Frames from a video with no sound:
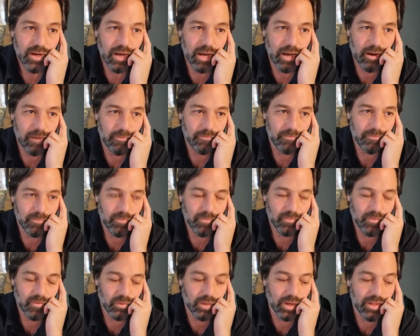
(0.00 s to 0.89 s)
I
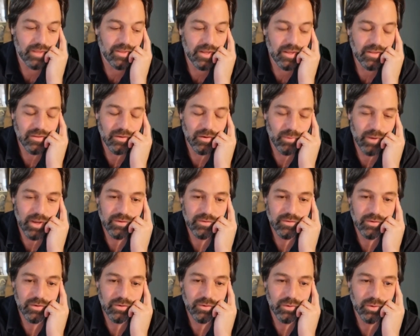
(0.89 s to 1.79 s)
think there are ways
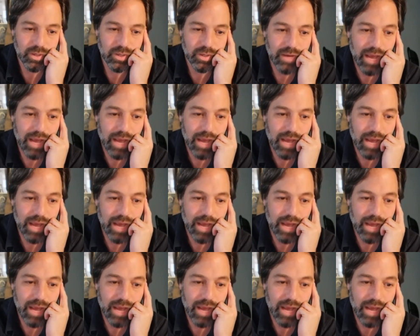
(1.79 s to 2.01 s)
to do it.